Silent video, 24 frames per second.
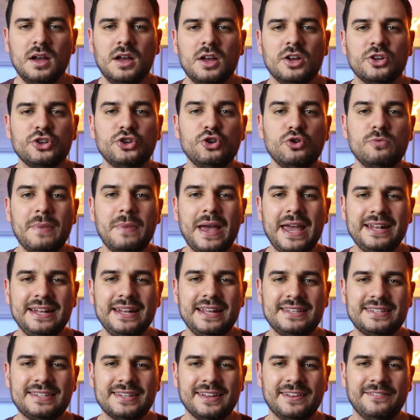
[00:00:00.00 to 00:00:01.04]
You may need
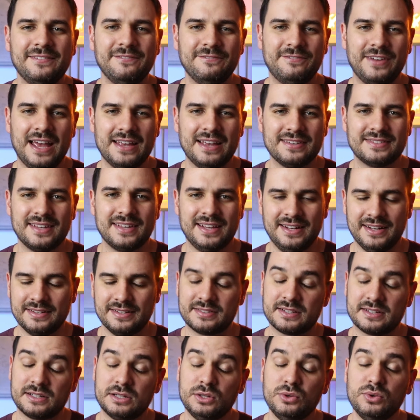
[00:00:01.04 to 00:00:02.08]
to invest in
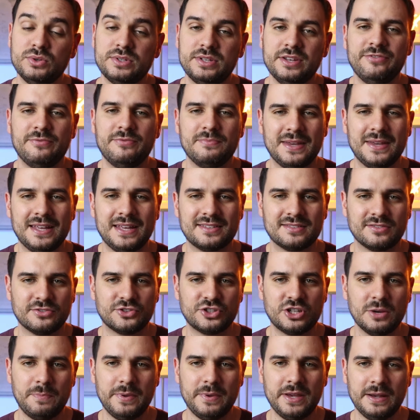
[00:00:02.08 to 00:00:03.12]
exclusive means of
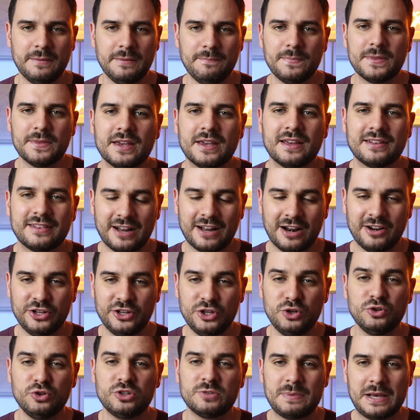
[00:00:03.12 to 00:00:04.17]
shipping that are
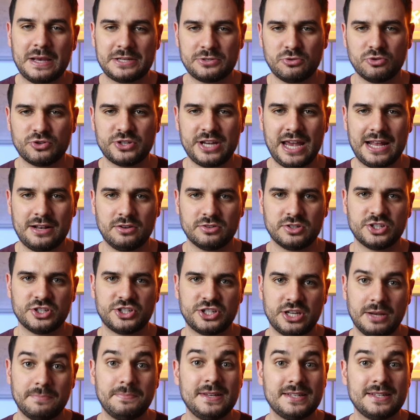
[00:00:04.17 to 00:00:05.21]
used special channels to
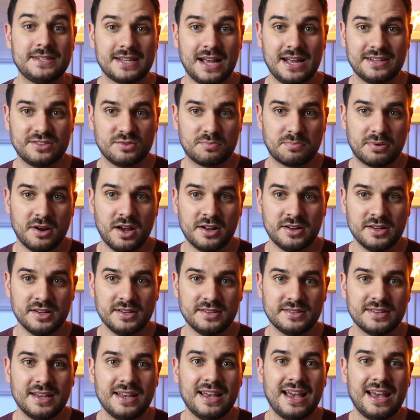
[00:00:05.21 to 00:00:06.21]
ship these kinds of products,